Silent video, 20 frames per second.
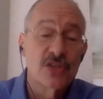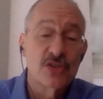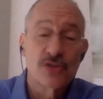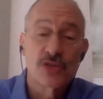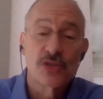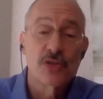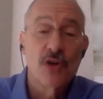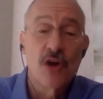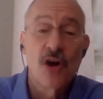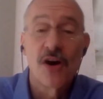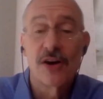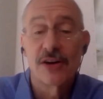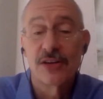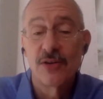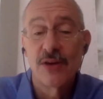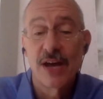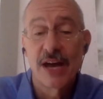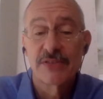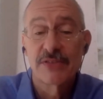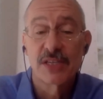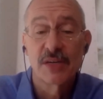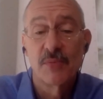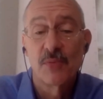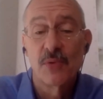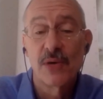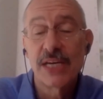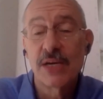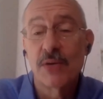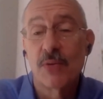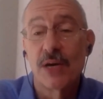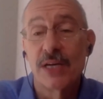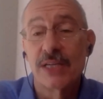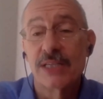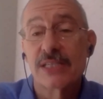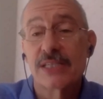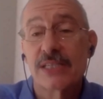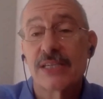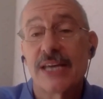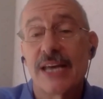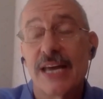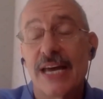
are strong you have some weak ones mm-hmm.